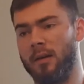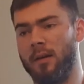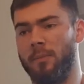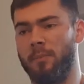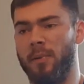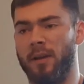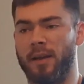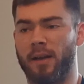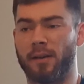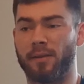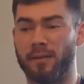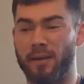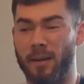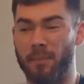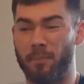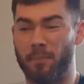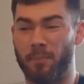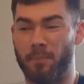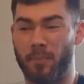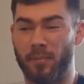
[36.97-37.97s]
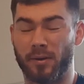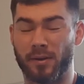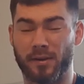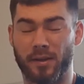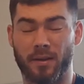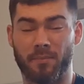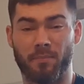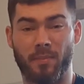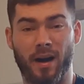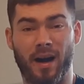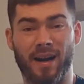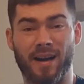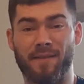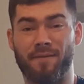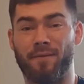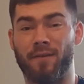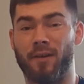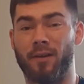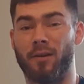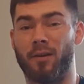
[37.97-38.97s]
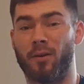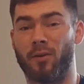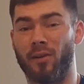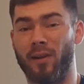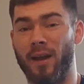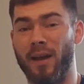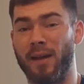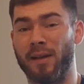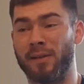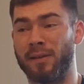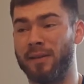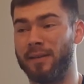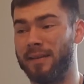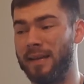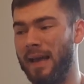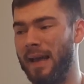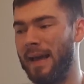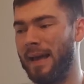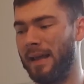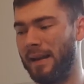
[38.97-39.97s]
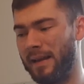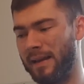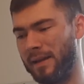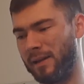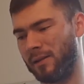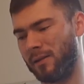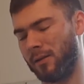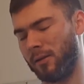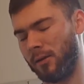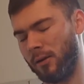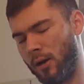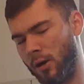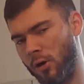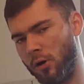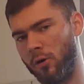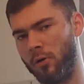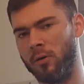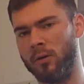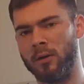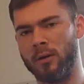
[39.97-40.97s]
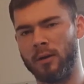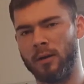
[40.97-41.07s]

because 10% body fat or less, that is low,